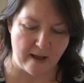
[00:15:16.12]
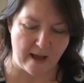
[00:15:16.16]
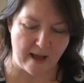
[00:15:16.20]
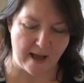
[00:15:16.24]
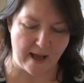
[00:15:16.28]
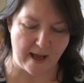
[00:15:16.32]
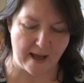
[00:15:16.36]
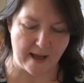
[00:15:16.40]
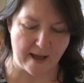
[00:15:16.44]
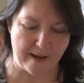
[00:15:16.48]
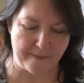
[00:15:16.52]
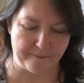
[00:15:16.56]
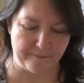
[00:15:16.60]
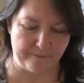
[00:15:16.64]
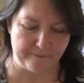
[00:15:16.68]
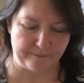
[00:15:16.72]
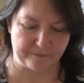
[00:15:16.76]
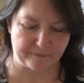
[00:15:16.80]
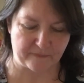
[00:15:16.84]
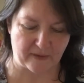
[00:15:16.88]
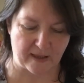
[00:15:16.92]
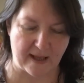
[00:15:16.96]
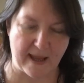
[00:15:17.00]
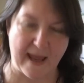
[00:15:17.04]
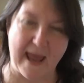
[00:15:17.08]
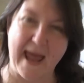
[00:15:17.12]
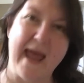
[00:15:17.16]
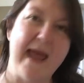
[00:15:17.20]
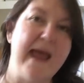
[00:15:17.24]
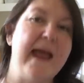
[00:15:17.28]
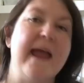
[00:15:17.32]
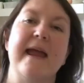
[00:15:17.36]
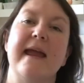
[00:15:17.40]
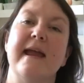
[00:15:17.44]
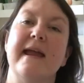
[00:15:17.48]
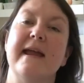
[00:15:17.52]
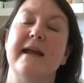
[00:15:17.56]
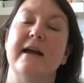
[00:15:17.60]

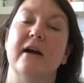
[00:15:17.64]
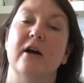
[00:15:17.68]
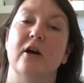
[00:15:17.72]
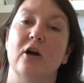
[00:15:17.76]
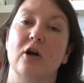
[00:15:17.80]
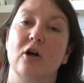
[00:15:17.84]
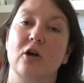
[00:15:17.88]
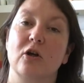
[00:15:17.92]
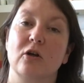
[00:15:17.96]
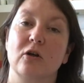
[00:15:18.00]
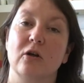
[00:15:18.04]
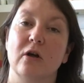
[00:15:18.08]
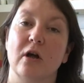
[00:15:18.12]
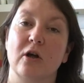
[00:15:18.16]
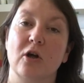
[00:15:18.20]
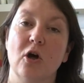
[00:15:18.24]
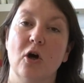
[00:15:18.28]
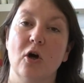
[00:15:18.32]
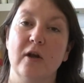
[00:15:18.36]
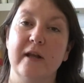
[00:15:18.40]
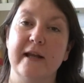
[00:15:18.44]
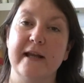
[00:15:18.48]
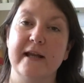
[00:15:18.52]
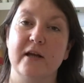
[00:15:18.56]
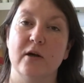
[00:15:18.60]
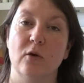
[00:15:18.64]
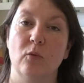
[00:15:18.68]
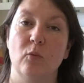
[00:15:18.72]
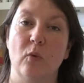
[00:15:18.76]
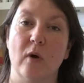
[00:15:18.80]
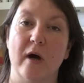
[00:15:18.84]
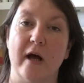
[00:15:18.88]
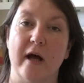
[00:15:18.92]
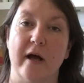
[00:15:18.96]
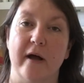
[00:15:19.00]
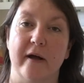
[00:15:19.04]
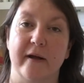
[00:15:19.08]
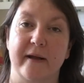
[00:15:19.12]
A a colleague at
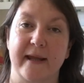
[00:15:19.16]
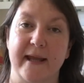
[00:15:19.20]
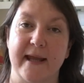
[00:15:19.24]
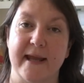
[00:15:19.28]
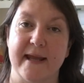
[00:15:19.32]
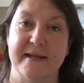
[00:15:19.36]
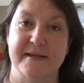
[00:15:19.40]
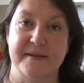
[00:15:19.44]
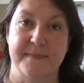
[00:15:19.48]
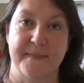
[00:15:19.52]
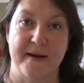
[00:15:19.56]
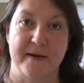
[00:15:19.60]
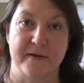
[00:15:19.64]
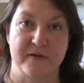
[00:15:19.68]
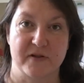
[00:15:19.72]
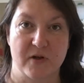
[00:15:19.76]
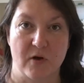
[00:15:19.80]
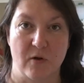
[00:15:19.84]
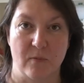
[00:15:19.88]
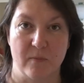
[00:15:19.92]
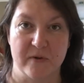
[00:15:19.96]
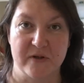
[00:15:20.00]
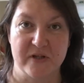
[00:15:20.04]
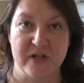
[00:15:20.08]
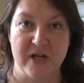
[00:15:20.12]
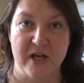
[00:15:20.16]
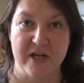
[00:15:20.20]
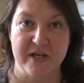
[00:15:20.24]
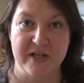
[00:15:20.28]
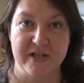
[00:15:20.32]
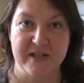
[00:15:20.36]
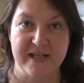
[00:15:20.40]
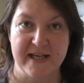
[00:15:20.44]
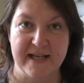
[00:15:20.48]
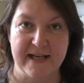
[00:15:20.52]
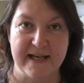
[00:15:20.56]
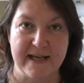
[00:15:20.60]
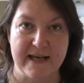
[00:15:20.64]
work is about to go on
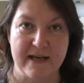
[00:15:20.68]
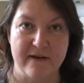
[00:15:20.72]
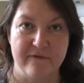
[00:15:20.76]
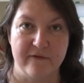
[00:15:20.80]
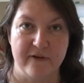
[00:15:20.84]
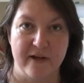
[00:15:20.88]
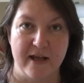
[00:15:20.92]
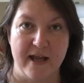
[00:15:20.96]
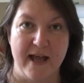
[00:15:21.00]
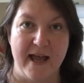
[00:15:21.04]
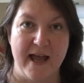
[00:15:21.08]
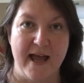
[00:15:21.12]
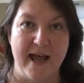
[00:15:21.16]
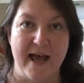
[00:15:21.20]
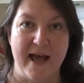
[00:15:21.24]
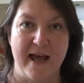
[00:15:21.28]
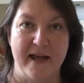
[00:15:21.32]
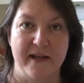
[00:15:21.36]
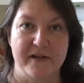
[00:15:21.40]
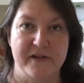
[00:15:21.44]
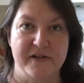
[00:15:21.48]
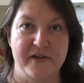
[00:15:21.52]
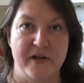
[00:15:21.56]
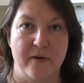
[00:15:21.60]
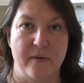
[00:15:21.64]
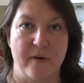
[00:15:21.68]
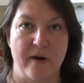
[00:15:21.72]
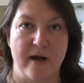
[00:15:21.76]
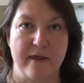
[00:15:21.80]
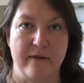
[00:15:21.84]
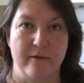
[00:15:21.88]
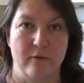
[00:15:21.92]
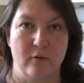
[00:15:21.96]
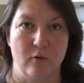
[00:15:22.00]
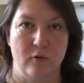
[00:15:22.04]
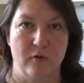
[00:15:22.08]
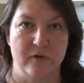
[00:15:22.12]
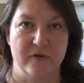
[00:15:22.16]
maternity leave, and so I
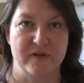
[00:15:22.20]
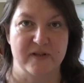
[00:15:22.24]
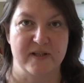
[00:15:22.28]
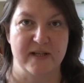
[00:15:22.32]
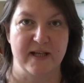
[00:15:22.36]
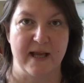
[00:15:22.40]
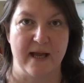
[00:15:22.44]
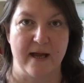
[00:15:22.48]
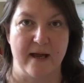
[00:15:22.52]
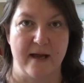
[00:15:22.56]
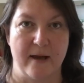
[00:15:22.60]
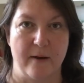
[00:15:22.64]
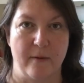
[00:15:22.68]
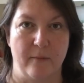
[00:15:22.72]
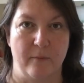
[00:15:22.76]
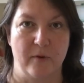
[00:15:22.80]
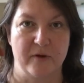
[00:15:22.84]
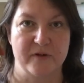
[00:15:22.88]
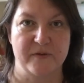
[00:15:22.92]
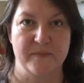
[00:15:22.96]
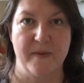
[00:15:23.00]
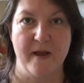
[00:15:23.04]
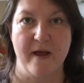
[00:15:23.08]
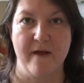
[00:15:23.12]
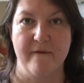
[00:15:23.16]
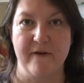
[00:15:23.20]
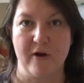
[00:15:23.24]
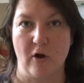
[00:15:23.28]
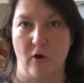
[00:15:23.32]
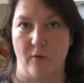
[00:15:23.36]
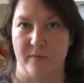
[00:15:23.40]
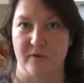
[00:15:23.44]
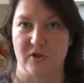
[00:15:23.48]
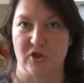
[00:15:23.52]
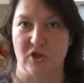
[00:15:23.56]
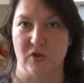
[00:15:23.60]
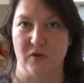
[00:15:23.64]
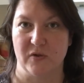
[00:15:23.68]
thought, what a perfect
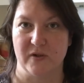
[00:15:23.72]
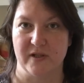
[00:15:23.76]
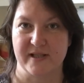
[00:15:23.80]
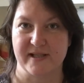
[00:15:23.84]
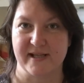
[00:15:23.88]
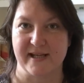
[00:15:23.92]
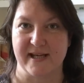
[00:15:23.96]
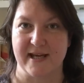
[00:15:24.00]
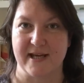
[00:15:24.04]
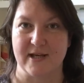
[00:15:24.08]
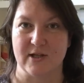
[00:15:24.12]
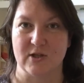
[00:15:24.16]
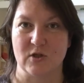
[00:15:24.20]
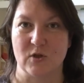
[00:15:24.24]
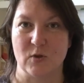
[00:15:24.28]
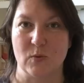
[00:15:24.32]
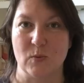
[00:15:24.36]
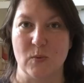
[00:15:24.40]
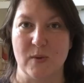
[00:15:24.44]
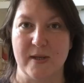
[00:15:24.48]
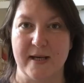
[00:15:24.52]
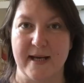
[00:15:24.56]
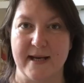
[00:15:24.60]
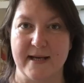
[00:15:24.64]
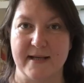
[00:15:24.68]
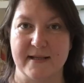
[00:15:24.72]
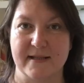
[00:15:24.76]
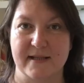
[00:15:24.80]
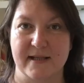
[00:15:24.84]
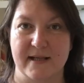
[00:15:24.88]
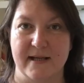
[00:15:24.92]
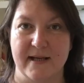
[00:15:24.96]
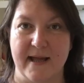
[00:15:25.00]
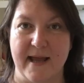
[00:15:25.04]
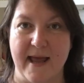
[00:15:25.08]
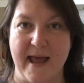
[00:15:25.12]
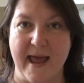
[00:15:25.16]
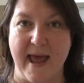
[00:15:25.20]
opportunity to knit
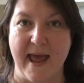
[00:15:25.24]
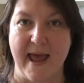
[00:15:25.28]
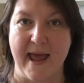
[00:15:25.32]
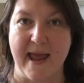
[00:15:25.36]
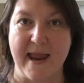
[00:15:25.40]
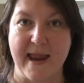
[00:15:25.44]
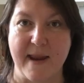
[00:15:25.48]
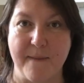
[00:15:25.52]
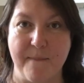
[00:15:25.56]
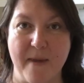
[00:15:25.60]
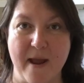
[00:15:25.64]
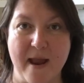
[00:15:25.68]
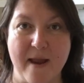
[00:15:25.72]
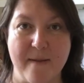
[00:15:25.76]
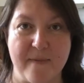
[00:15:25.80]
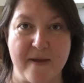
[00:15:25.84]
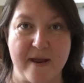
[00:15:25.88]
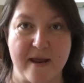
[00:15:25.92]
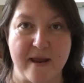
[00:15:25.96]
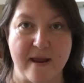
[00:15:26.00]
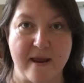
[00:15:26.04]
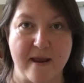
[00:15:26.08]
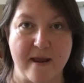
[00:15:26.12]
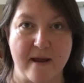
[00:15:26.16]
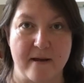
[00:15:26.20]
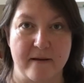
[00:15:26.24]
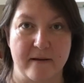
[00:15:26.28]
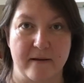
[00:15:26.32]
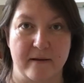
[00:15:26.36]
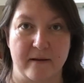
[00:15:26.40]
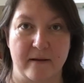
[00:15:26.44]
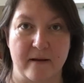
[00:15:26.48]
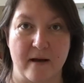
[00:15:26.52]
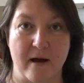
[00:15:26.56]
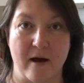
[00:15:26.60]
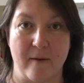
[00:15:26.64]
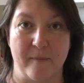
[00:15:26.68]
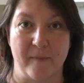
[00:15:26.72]
a baby
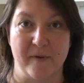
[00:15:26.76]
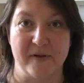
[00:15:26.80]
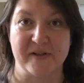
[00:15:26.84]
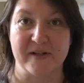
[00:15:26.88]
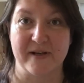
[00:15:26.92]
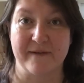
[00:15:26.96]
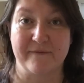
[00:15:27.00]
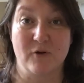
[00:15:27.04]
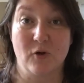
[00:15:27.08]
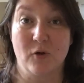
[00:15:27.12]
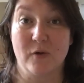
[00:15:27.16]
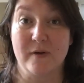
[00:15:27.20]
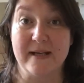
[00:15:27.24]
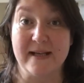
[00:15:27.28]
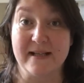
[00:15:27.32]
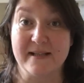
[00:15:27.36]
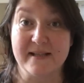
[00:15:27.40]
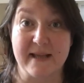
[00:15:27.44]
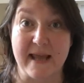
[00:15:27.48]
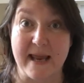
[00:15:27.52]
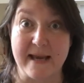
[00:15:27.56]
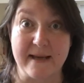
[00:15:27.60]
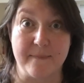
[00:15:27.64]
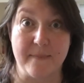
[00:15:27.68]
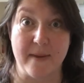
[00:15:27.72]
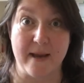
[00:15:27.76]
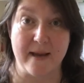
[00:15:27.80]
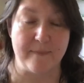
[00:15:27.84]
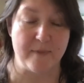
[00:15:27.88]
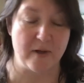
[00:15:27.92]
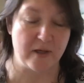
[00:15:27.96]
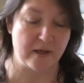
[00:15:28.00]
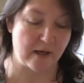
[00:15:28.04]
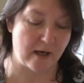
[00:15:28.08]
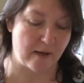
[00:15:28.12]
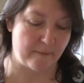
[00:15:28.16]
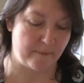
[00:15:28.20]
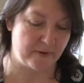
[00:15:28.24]
garment. I've not knit any baby
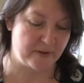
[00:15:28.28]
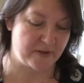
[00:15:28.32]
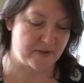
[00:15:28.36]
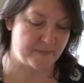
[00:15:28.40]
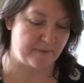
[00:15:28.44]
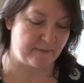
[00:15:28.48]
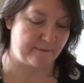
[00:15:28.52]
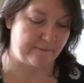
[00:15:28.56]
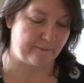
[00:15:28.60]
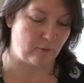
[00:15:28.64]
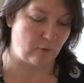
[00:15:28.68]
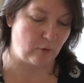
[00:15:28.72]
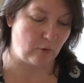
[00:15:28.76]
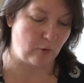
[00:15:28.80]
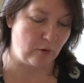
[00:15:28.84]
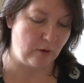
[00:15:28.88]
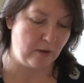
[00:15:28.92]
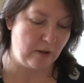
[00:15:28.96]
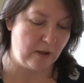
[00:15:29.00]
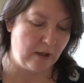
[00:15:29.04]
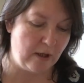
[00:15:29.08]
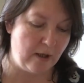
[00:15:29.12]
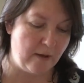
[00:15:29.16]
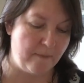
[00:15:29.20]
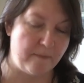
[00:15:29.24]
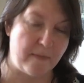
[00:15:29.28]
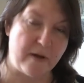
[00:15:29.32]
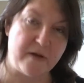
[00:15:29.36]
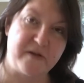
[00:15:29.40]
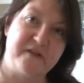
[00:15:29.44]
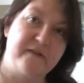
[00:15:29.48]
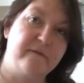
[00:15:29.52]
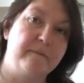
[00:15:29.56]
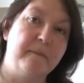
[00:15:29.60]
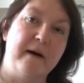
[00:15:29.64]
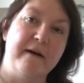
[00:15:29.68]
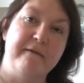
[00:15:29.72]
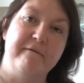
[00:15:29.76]
garments before.
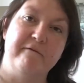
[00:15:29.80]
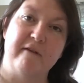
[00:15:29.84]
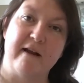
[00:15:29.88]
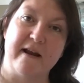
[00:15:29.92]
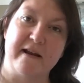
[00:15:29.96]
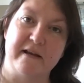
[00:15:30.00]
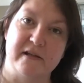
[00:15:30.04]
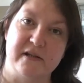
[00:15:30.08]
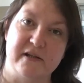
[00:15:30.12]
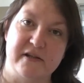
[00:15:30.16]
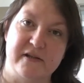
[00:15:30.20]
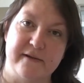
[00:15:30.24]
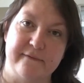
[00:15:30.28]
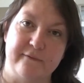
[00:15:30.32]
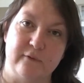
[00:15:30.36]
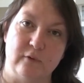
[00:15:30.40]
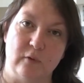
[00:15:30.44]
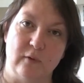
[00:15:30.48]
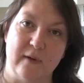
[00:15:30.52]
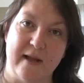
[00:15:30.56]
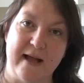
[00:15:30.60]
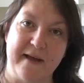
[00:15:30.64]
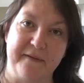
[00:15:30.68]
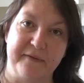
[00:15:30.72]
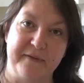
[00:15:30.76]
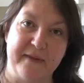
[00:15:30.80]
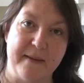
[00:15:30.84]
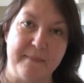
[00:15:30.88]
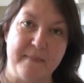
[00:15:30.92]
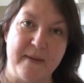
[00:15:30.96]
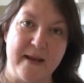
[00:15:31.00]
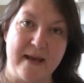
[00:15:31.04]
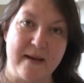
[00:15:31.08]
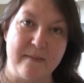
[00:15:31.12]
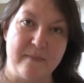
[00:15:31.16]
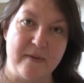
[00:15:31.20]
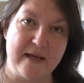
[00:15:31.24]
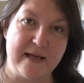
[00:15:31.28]
Most of my friends have all had their
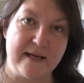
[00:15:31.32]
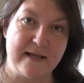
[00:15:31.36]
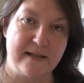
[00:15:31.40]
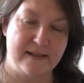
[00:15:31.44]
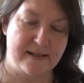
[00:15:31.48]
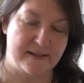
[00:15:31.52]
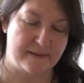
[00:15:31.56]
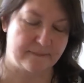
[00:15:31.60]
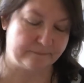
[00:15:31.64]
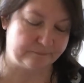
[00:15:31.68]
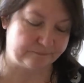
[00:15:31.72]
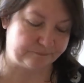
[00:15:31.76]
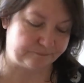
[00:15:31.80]
babies.